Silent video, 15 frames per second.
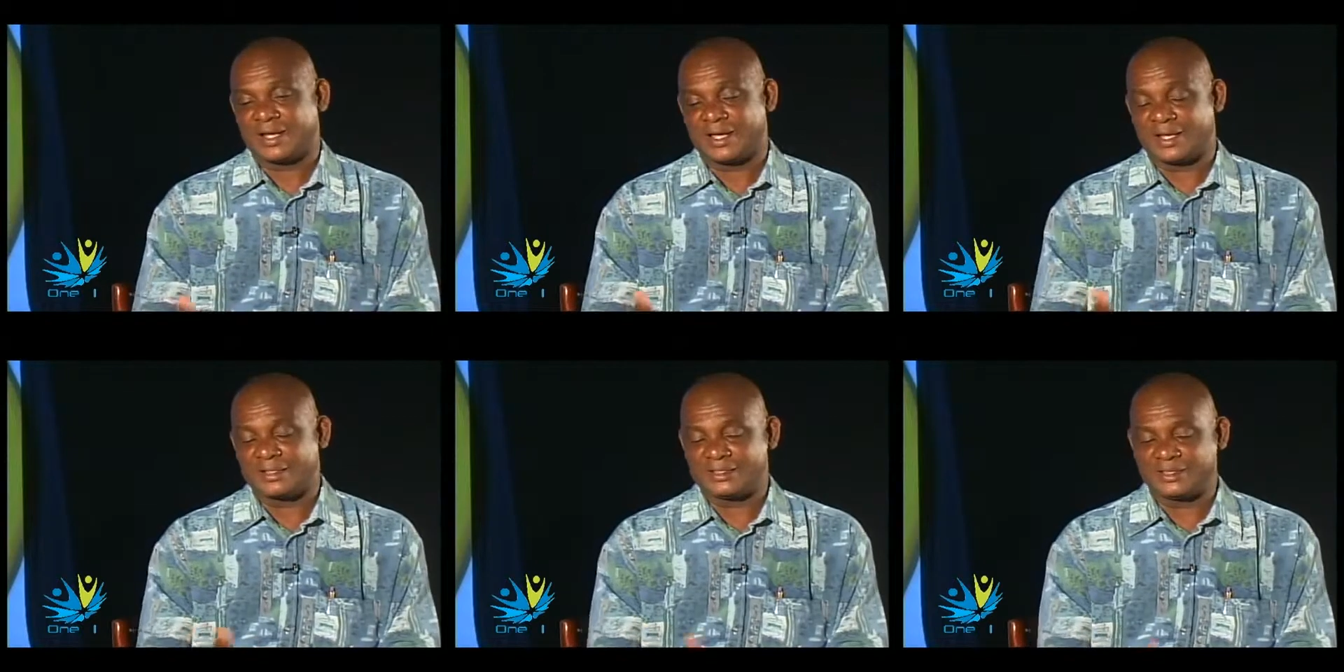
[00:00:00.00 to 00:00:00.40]

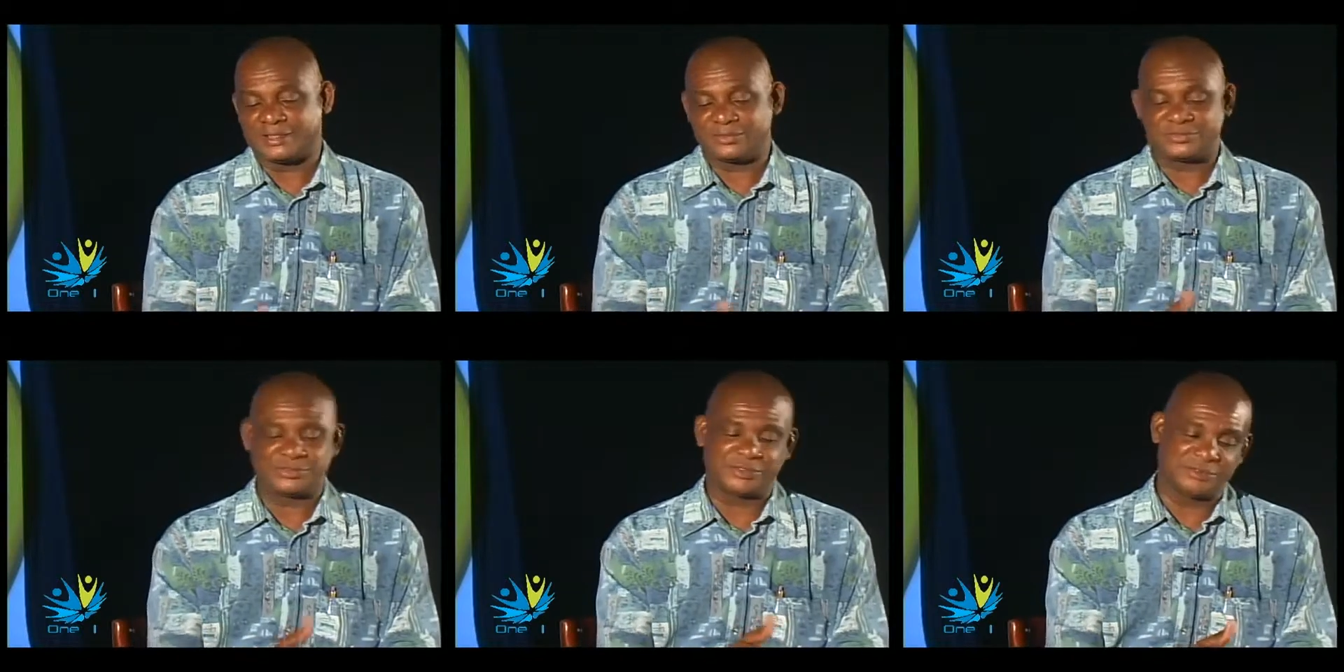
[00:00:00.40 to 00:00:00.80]

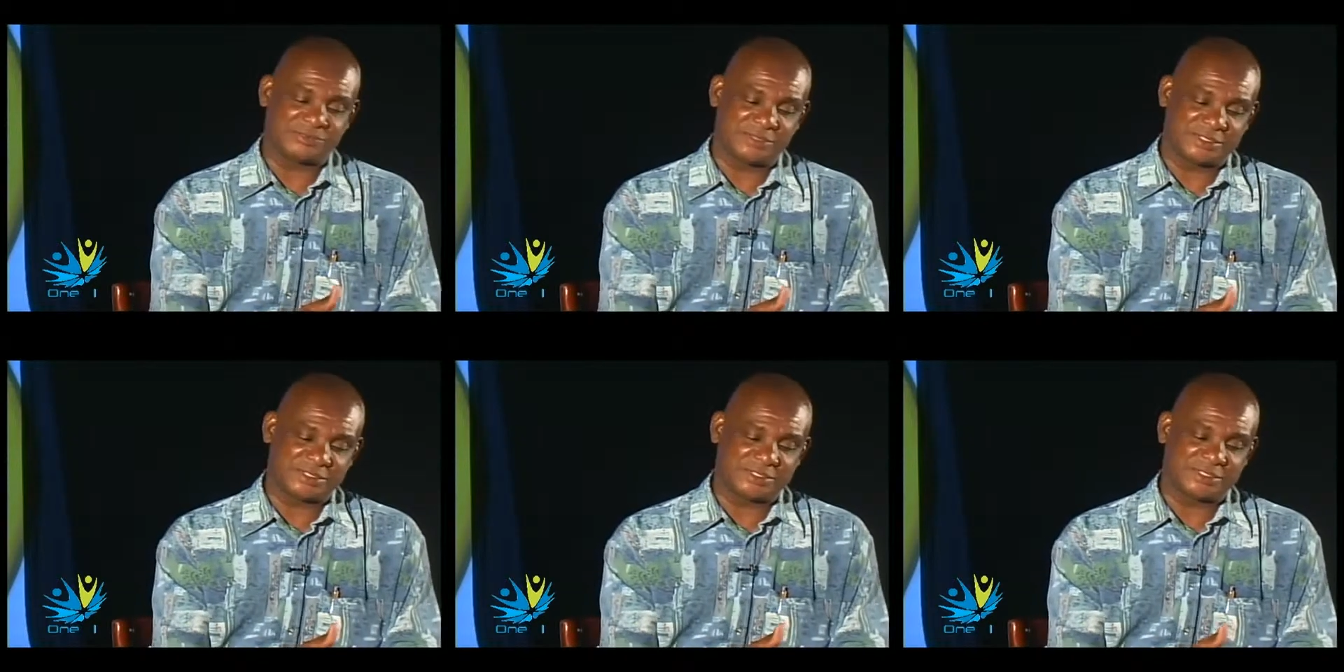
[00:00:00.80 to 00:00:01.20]
And so
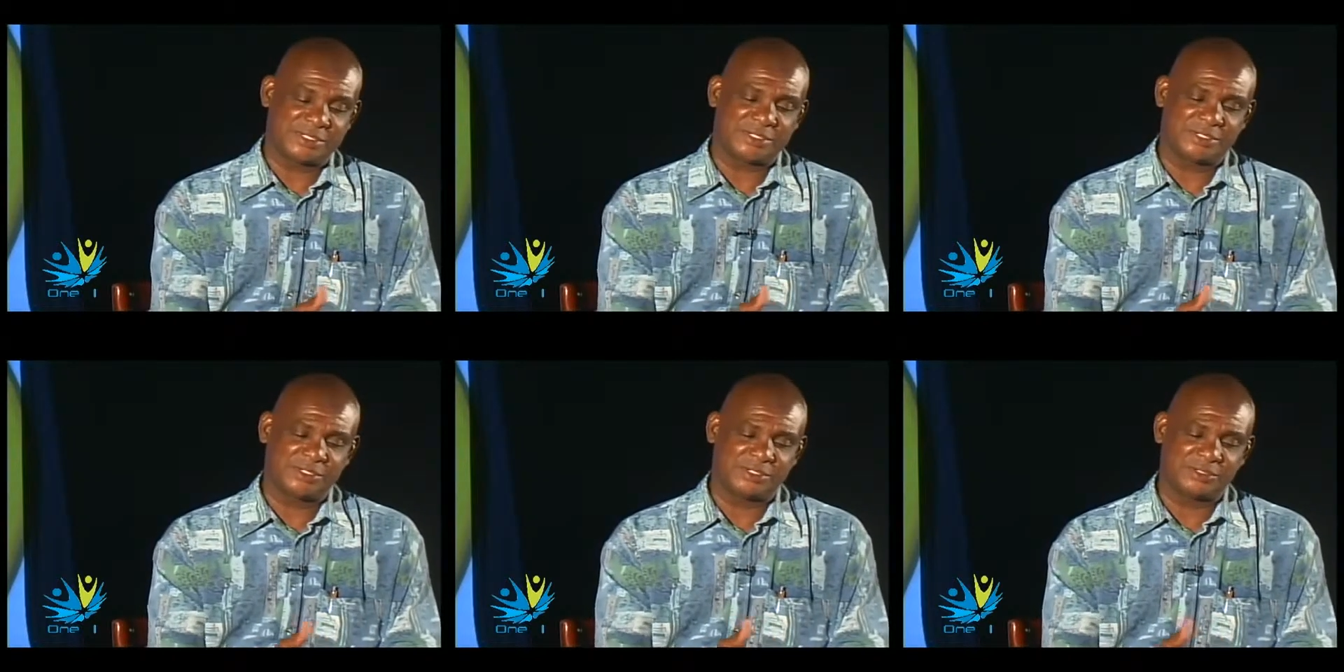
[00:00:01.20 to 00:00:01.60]
it
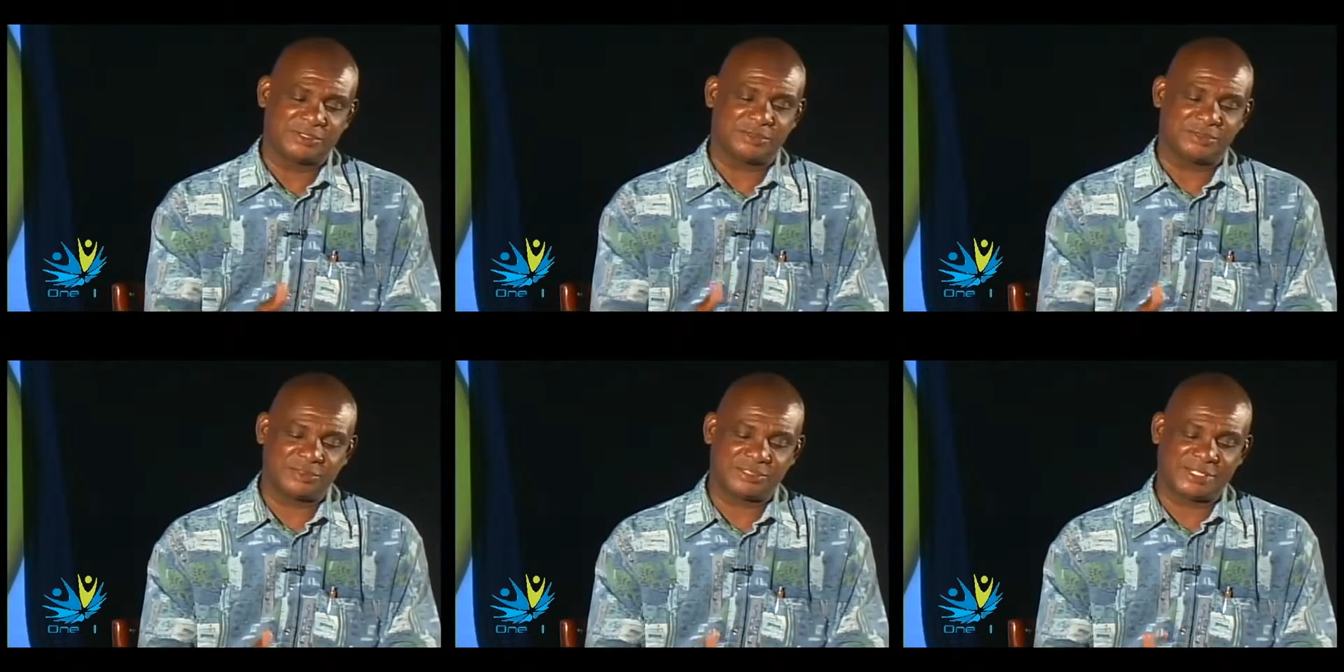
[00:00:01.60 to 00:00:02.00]
was
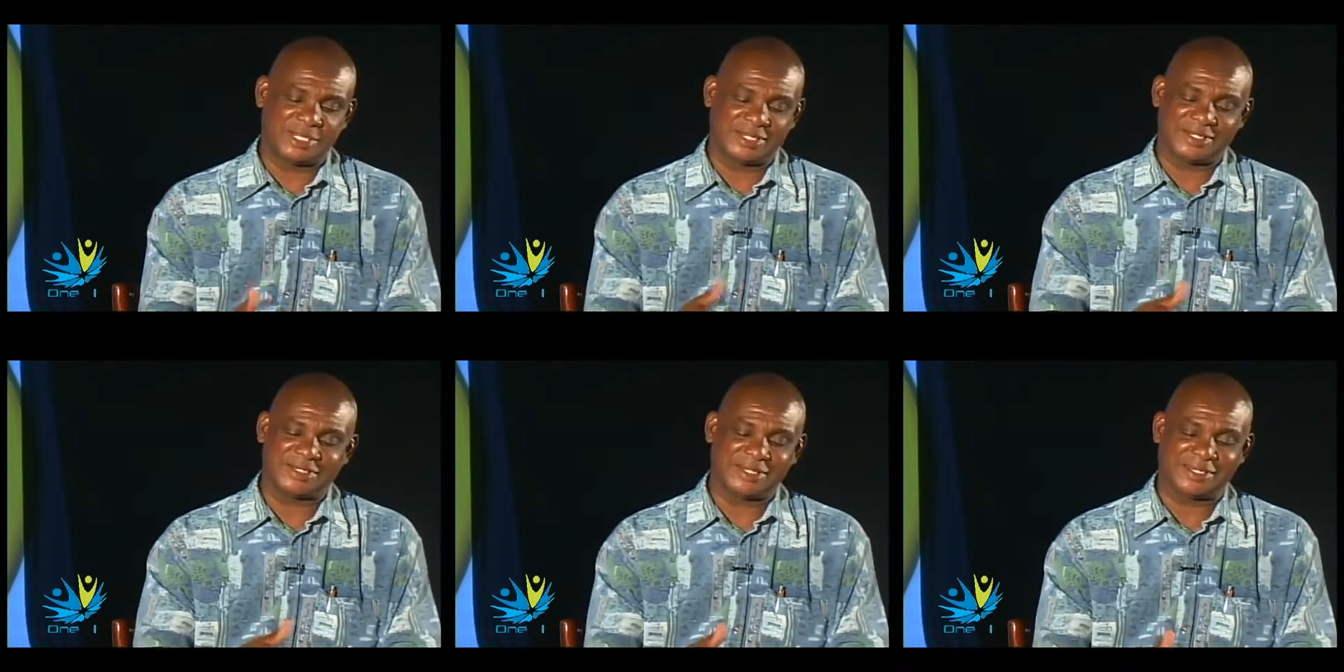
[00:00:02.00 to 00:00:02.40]
those
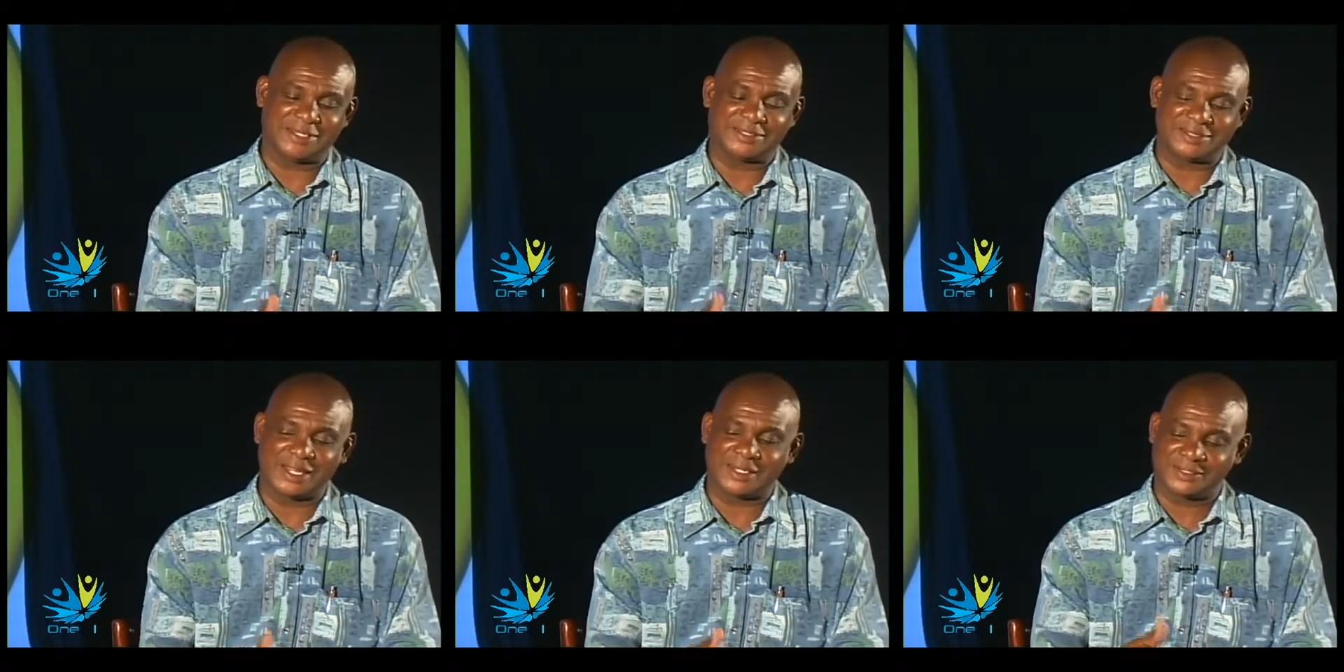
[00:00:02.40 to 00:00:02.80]
little
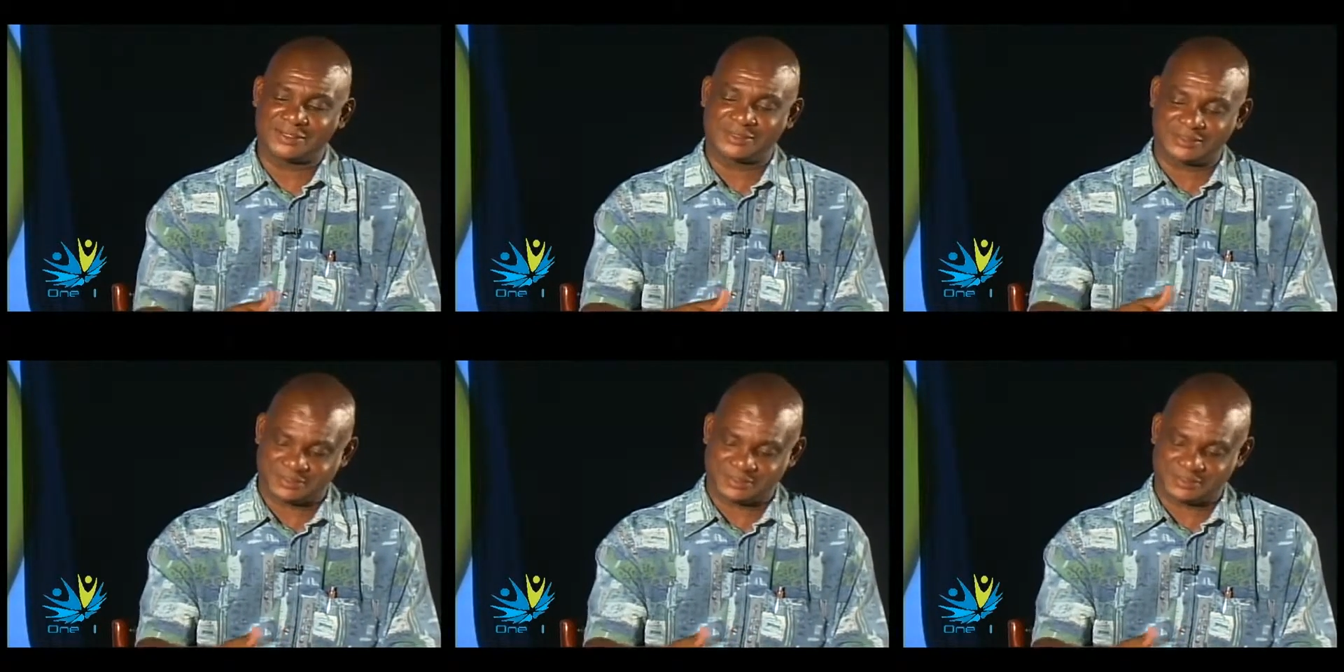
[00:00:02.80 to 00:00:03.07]
things that